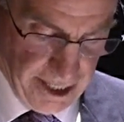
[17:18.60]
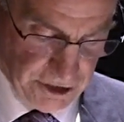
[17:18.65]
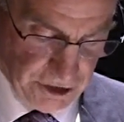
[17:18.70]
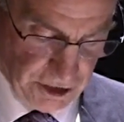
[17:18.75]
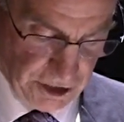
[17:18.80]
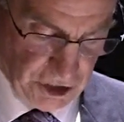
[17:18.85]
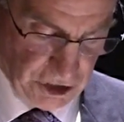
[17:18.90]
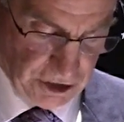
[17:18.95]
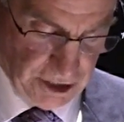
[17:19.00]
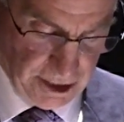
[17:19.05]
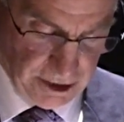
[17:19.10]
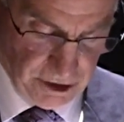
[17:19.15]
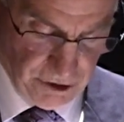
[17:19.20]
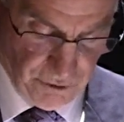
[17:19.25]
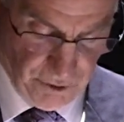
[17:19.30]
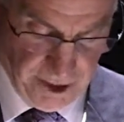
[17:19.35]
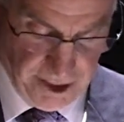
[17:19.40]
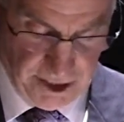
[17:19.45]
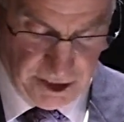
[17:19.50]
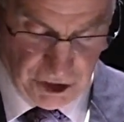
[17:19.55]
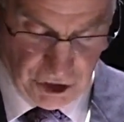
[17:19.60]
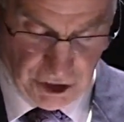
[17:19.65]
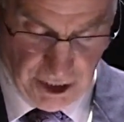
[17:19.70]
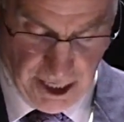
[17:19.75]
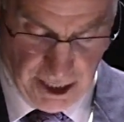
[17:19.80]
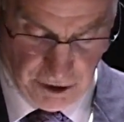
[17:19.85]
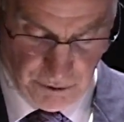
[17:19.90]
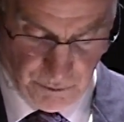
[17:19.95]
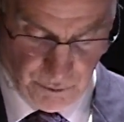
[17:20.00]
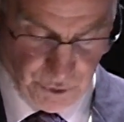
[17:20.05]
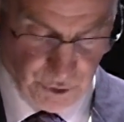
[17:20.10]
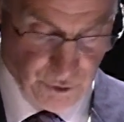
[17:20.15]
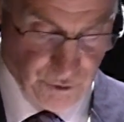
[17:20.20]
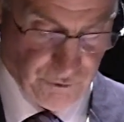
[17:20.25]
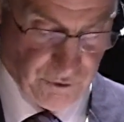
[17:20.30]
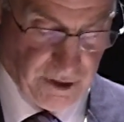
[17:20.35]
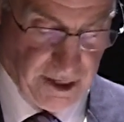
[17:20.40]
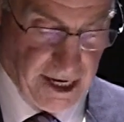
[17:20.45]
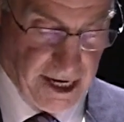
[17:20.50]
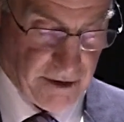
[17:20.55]
Its extended range and
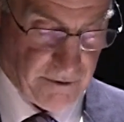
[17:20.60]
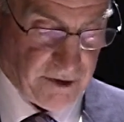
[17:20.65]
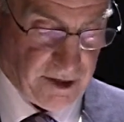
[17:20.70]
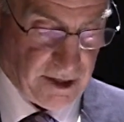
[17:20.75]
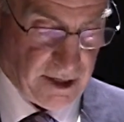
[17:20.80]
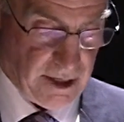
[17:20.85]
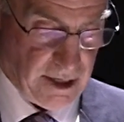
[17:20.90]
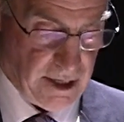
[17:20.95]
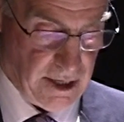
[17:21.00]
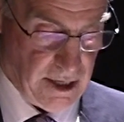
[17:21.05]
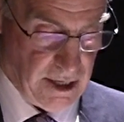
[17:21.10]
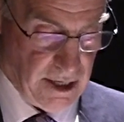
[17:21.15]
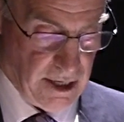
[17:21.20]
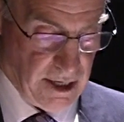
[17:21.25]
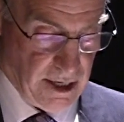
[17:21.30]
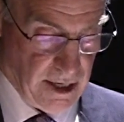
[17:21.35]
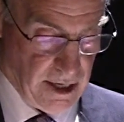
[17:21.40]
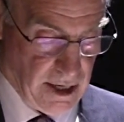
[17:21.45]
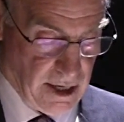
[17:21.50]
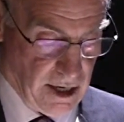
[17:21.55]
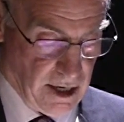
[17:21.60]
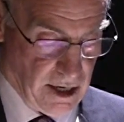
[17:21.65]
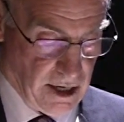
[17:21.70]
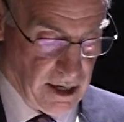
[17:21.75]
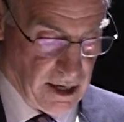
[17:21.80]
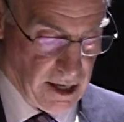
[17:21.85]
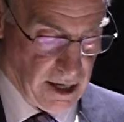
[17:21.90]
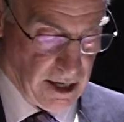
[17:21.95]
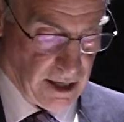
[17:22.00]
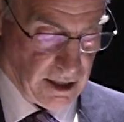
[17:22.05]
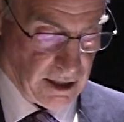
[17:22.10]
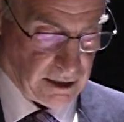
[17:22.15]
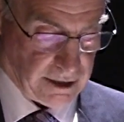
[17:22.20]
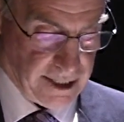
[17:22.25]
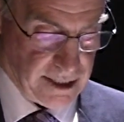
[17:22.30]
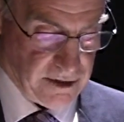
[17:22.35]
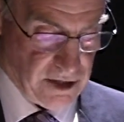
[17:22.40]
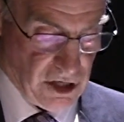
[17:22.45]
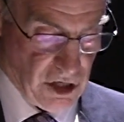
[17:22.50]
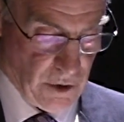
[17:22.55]
improved carrying
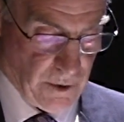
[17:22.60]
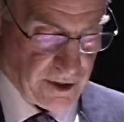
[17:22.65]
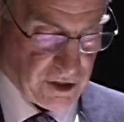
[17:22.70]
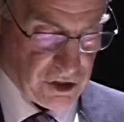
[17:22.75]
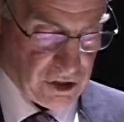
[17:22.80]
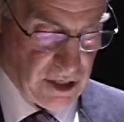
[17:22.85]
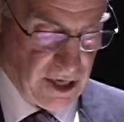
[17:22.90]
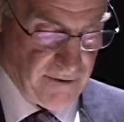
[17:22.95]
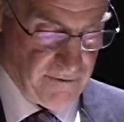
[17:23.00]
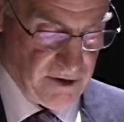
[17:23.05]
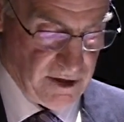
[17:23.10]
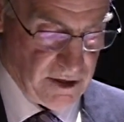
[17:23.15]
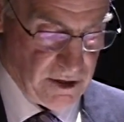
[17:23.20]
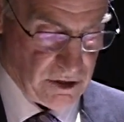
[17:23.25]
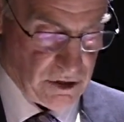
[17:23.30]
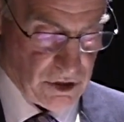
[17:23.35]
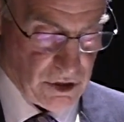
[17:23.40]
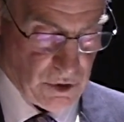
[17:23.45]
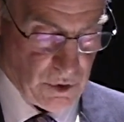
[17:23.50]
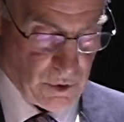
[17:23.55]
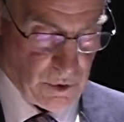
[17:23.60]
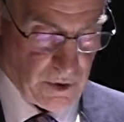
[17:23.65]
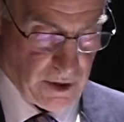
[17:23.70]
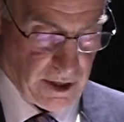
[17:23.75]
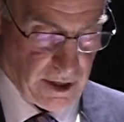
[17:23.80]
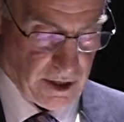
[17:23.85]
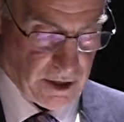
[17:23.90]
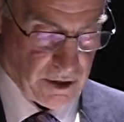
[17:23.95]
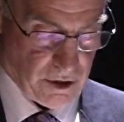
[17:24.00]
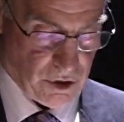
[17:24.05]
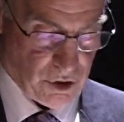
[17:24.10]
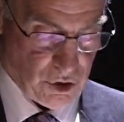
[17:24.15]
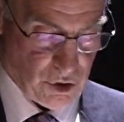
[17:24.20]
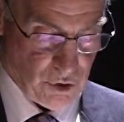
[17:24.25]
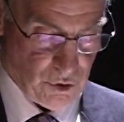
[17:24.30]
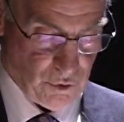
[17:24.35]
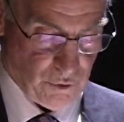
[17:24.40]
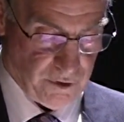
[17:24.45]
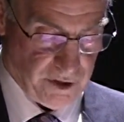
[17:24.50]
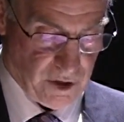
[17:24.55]
led the U.S. Navy to
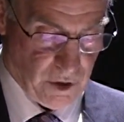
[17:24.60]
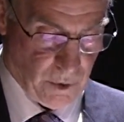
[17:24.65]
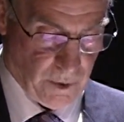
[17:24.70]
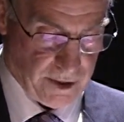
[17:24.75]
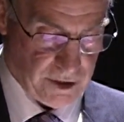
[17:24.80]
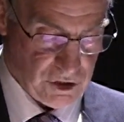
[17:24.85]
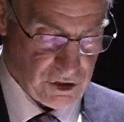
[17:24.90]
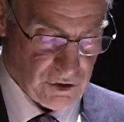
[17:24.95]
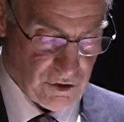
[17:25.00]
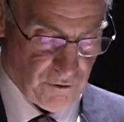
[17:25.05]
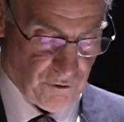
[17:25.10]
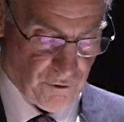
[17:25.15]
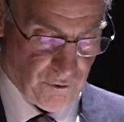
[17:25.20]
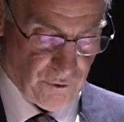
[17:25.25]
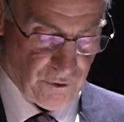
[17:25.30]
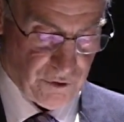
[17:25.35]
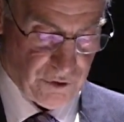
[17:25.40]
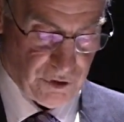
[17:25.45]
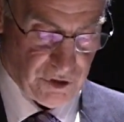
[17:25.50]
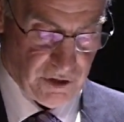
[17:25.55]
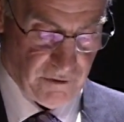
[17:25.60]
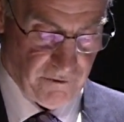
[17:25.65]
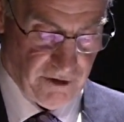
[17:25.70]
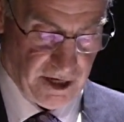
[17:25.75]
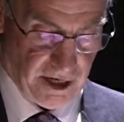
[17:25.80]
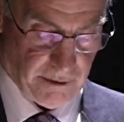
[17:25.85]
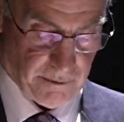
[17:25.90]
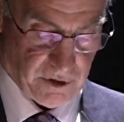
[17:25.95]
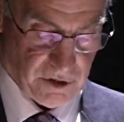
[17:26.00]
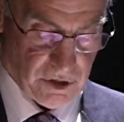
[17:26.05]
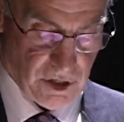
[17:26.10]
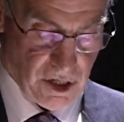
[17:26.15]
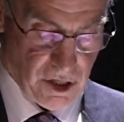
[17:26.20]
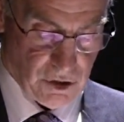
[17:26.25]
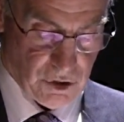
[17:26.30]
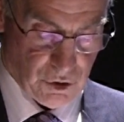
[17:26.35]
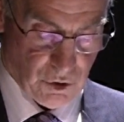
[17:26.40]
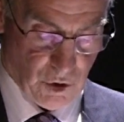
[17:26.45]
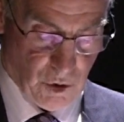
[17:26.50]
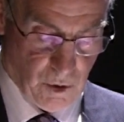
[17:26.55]
request further development
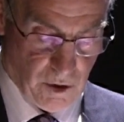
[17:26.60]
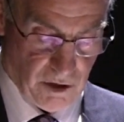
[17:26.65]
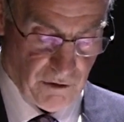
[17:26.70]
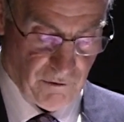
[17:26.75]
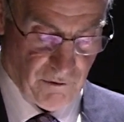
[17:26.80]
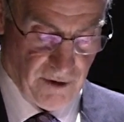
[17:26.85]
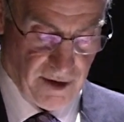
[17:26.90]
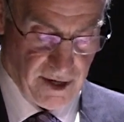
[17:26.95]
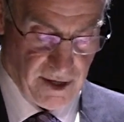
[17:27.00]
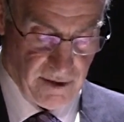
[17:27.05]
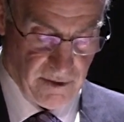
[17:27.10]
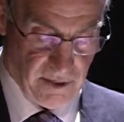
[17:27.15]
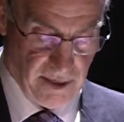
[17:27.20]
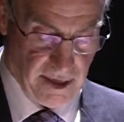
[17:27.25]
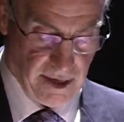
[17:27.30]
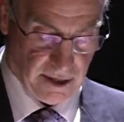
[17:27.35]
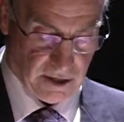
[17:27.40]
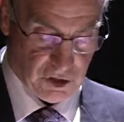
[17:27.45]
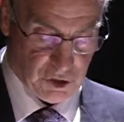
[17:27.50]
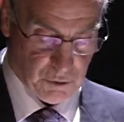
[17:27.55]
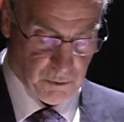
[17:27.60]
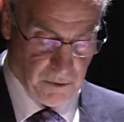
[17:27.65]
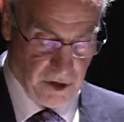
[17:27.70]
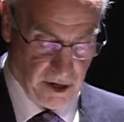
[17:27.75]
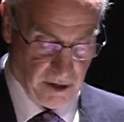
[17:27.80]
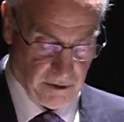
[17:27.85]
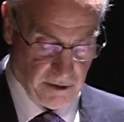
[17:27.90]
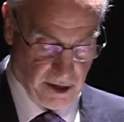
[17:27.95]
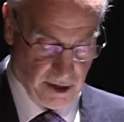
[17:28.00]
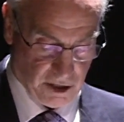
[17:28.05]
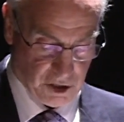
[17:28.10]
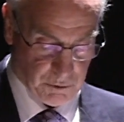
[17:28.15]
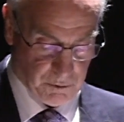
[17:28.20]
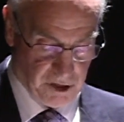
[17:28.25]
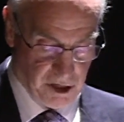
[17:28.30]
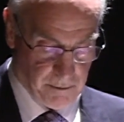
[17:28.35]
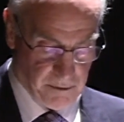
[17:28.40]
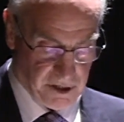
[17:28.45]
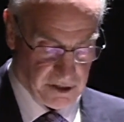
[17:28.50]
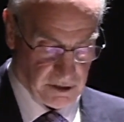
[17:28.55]
to qualify the
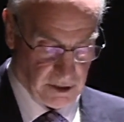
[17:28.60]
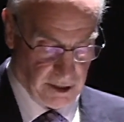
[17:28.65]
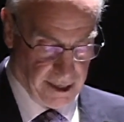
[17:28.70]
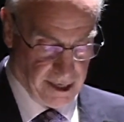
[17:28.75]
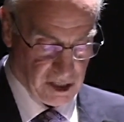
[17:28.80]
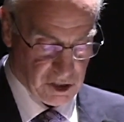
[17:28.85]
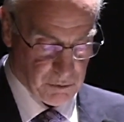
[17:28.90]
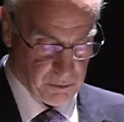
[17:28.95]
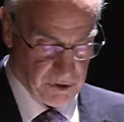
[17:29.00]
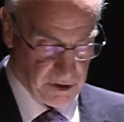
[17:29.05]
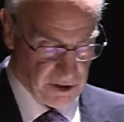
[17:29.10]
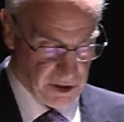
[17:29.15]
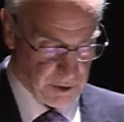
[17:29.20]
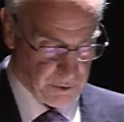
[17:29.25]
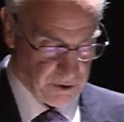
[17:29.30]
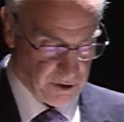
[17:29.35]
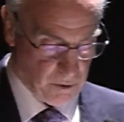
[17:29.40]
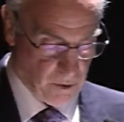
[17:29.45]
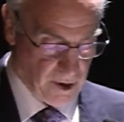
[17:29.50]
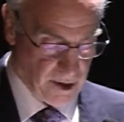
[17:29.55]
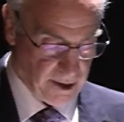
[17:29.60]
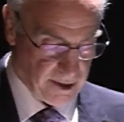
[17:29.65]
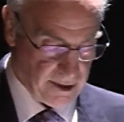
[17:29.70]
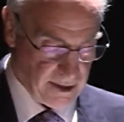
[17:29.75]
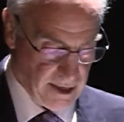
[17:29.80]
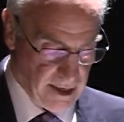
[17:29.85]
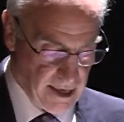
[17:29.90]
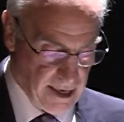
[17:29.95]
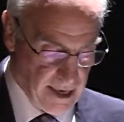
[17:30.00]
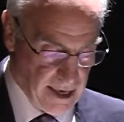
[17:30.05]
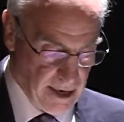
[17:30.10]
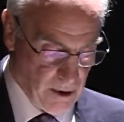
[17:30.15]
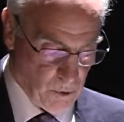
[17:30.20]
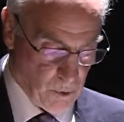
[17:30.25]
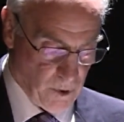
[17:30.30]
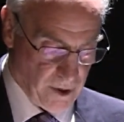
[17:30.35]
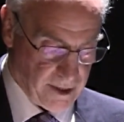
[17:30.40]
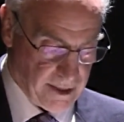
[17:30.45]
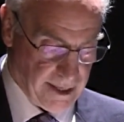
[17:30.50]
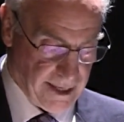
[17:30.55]
experimental
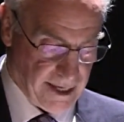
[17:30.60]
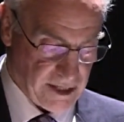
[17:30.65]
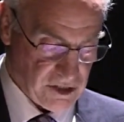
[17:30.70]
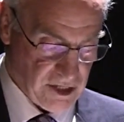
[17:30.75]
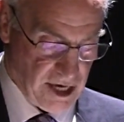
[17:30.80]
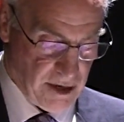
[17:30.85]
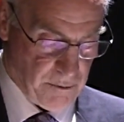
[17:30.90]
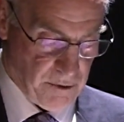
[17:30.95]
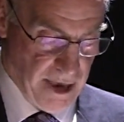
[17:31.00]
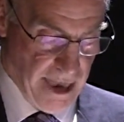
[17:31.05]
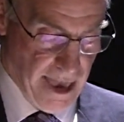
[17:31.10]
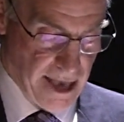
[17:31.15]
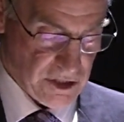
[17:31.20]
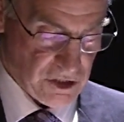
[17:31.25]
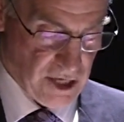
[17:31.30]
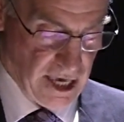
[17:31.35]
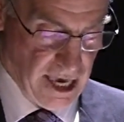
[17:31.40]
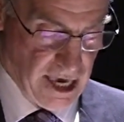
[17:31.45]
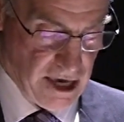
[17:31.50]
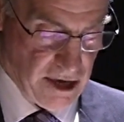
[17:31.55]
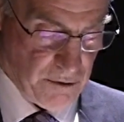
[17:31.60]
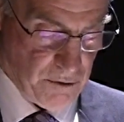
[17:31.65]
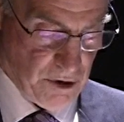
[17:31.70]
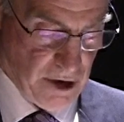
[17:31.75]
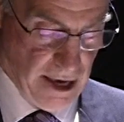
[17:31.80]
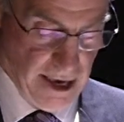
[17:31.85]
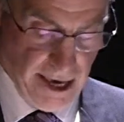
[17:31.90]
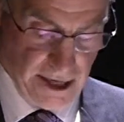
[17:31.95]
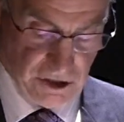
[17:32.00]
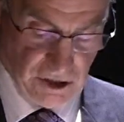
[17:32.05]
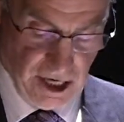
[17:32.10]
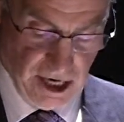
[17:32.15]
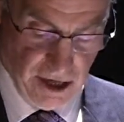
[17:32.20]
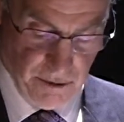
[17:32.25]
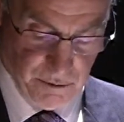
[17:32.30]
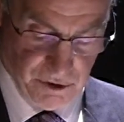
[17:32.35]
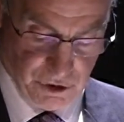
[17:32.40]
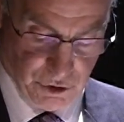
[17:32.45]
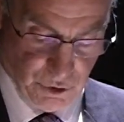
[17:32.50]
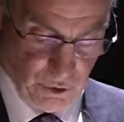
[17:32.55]
XP-3Y1 as
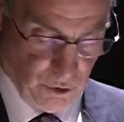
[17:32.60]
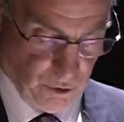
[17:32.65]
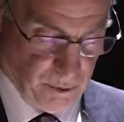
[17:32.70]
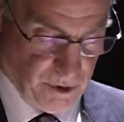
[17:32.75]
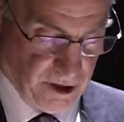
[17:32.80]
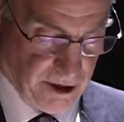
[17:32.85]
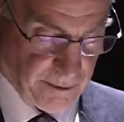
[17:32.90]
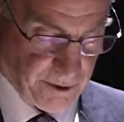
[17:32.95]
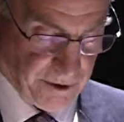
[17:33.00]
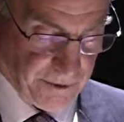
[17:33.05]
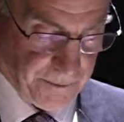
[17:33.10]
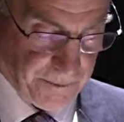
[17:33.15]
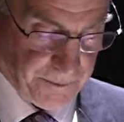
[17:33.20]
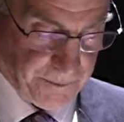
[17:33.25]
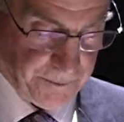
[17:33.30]
a patrol bomber.